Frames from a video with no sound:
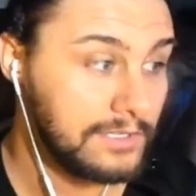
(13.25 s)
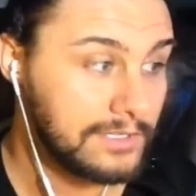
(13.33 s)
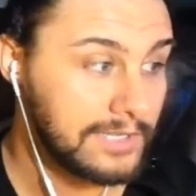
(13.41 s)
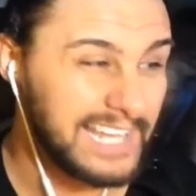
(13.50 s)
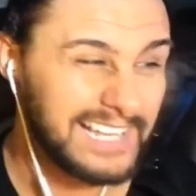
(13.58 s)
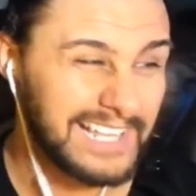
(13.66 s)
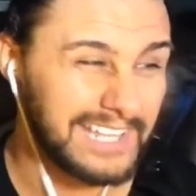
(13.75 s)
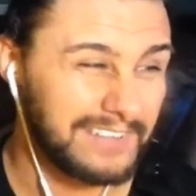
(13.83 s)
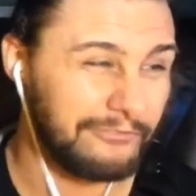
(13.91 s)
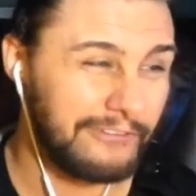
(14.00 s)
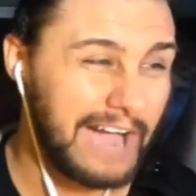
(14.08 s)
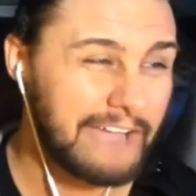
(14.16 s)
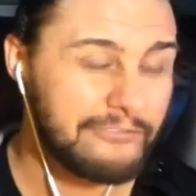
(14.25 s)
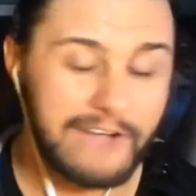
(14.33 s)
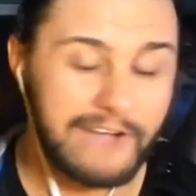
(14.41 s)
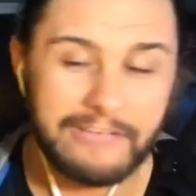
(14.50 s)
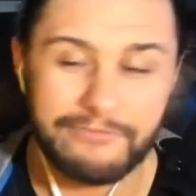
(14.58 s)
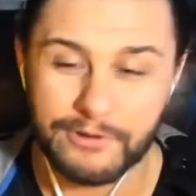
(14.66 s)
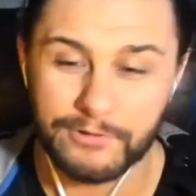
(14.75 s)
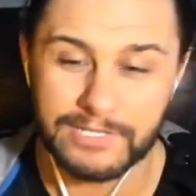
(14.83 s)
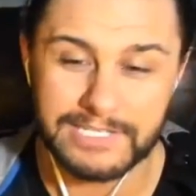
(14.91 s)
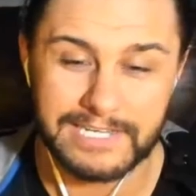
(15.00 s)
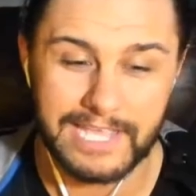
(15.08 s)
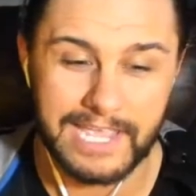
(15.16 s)
At like 5,
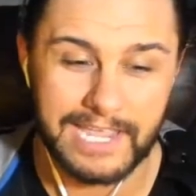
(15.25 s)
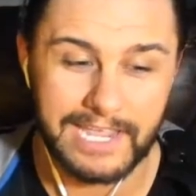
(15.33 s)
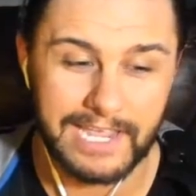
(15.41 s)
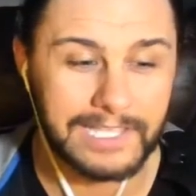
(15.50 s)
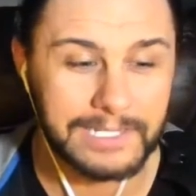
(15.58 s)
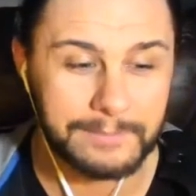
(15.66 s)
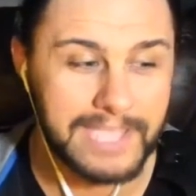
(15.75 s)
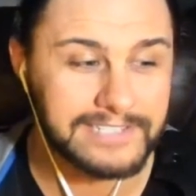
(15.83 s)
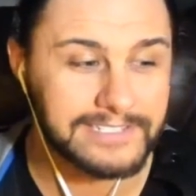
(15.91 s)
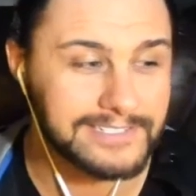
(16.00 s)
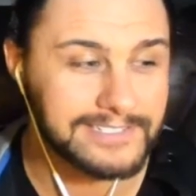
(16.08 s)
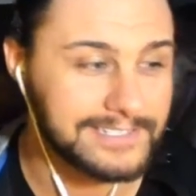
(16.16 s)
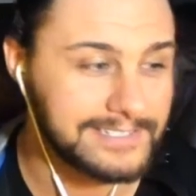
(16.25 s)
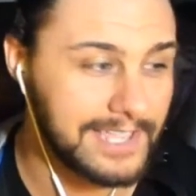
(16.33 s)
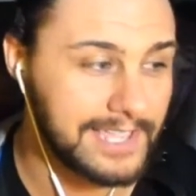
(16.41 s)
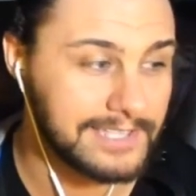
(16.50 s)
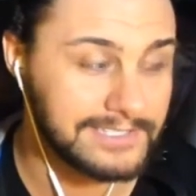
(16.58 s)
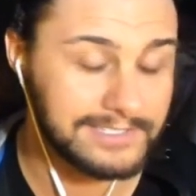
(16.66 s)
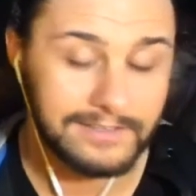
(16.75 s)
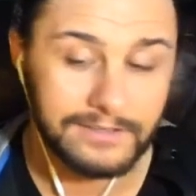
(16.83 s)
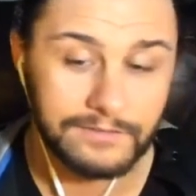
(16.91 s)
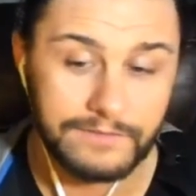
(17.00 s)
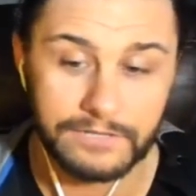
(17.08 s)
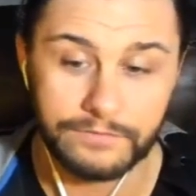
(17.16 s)
5.30 today, I get a message that says,
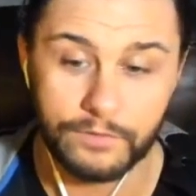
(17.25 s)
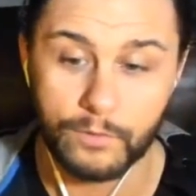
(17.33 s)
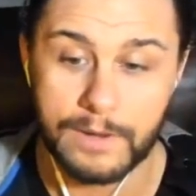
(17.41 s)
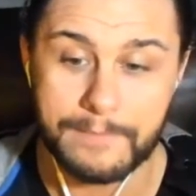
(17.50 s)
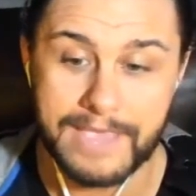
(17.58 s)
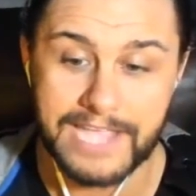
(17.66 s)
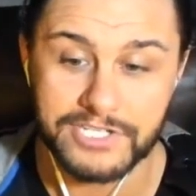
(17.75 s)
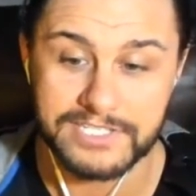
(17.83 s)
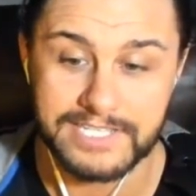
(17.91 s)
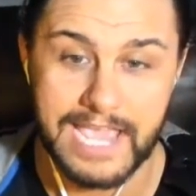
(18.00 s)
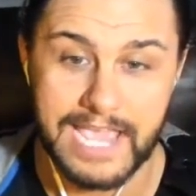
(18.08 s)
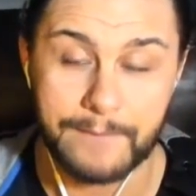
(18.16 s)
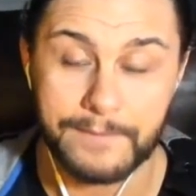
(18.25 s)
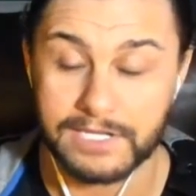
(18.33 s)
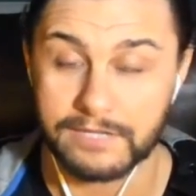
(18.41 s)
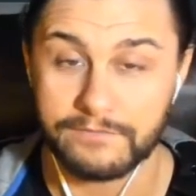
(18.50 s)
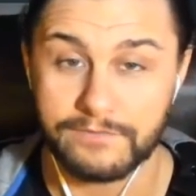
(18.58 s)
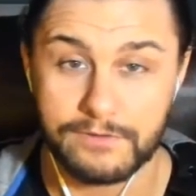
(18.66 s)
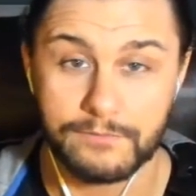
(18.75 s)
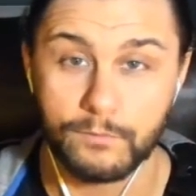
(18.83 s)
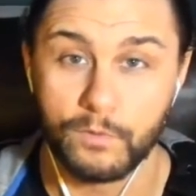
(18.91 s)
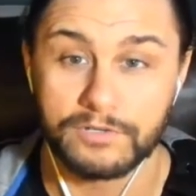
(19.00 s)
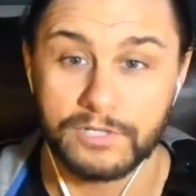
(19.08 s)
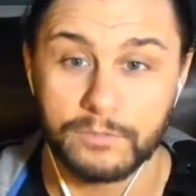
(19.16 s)
Fatal Four Way match isn't happening. If you're
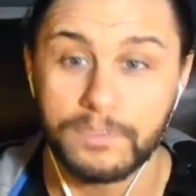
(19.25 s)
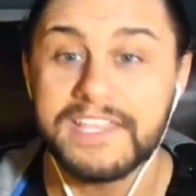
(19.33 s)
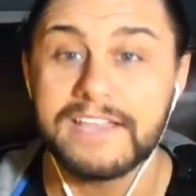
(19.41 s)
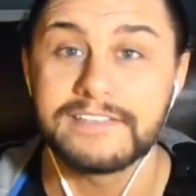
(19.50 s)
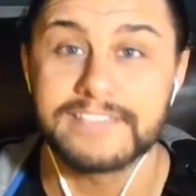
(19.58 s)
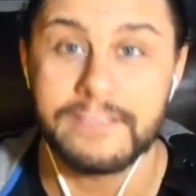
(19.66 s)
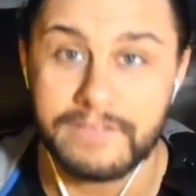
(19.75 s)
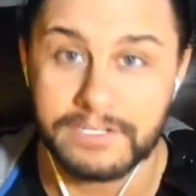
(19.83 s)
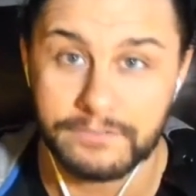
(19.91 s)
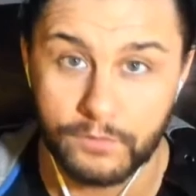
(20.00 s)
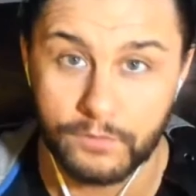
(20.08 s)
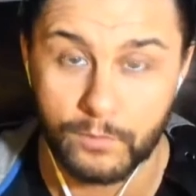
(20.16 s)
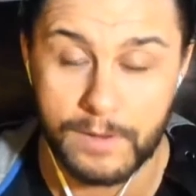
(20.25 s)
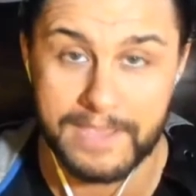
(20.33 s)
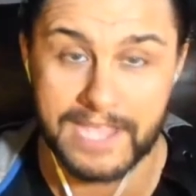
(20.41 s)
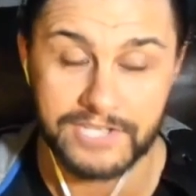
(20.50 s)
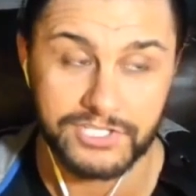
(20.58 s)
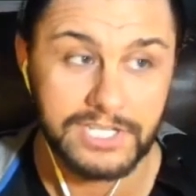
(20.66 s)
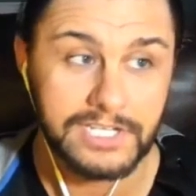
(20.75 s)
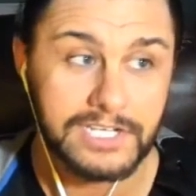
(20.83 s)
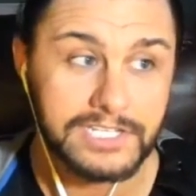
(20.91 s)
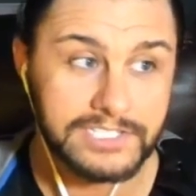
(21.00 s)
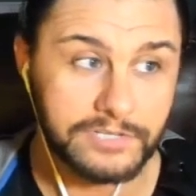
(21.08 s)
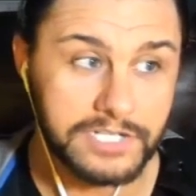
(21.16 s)
wondering, what the hell's that Fatal Four Way match?
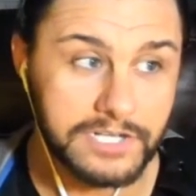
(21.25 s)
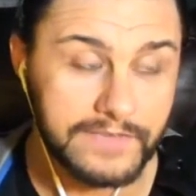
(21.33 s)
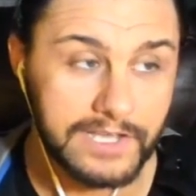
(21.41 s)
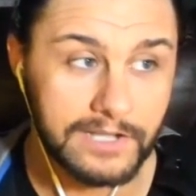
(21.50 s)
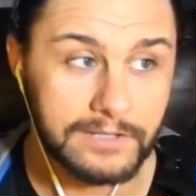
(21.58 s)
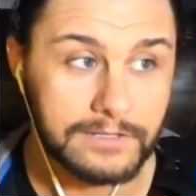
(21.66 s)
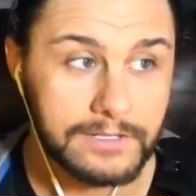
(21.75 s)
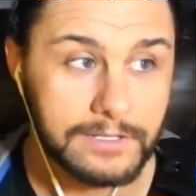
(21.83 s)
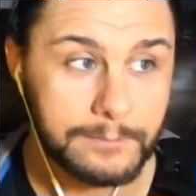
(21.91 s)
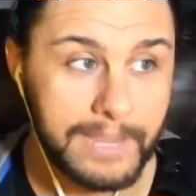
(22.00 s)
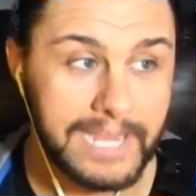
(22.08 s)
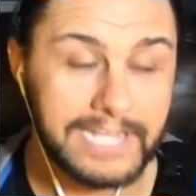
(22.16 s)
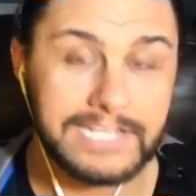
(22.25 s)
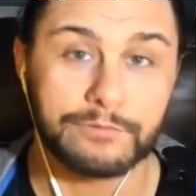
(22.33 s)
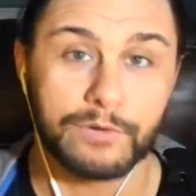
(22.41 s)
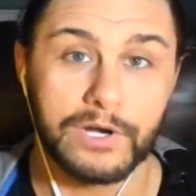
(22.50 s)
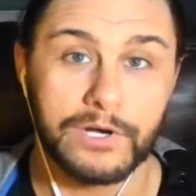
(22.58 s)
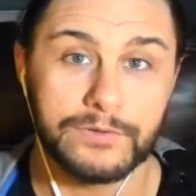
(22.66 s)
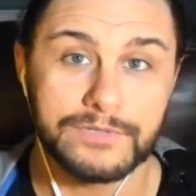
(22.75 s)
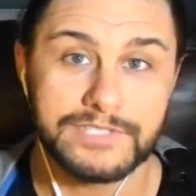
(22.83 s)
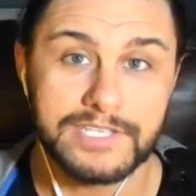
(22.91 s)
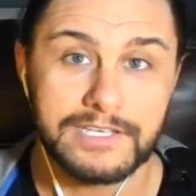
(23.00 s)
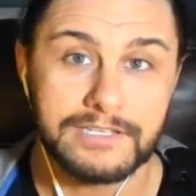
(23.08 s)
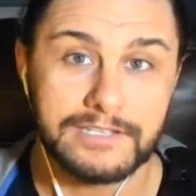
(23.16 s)
Sonya Deville, Mandy
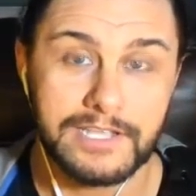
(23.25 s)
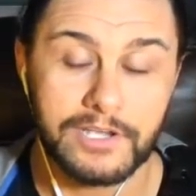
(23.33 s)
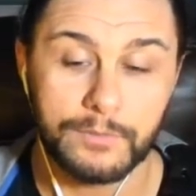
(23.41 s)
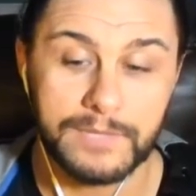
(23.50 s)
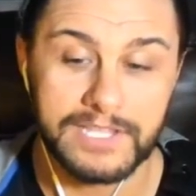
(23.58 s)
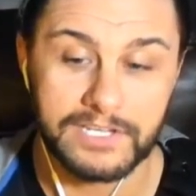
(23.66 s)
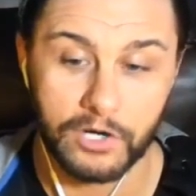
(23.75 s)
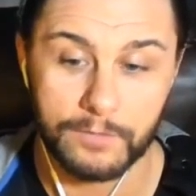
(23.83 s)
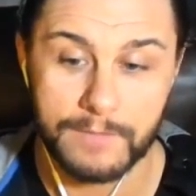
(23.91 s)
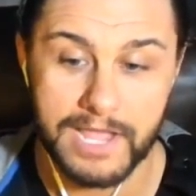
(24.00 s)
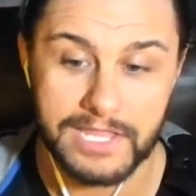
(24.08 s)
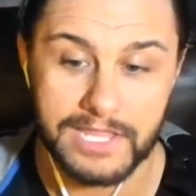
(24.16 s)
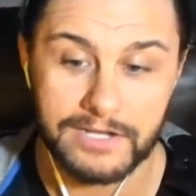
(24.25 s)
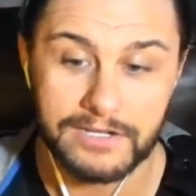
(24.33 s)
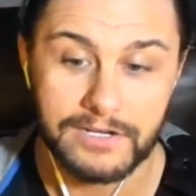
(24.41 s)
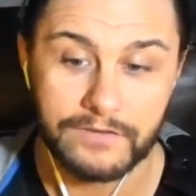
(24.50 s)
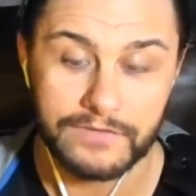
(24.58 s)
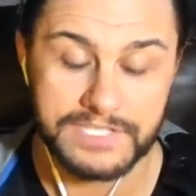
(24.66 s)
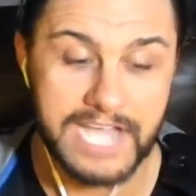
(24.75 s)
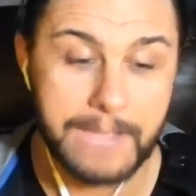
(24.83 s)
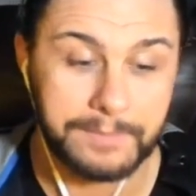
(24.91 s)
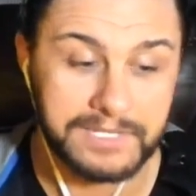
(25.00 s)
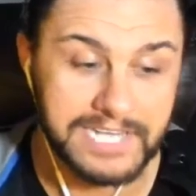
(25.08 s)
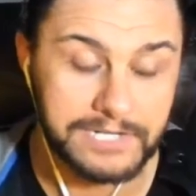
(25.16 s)
Rose, Naomi, Carmella for the
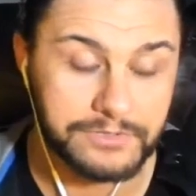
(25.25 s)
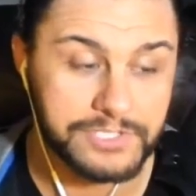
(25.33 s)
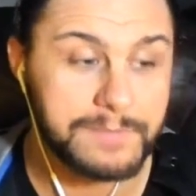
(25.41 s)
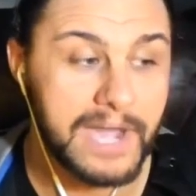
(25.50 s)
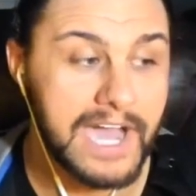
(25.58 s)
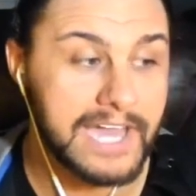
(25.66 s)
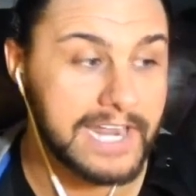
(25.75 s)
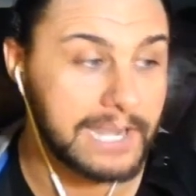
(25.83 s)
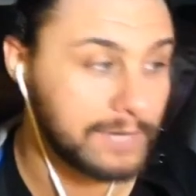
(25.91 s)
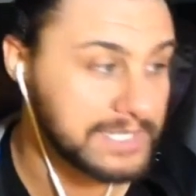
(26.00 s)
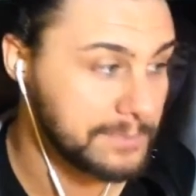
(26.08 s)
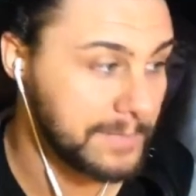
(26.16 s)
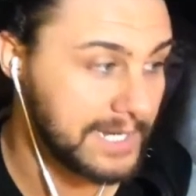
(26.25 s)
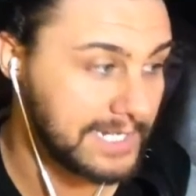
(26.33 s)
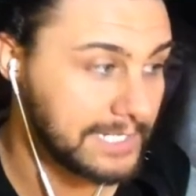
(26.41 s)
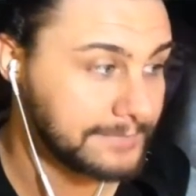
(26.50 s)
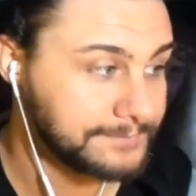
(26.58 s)
top contender spot at WrestleMania.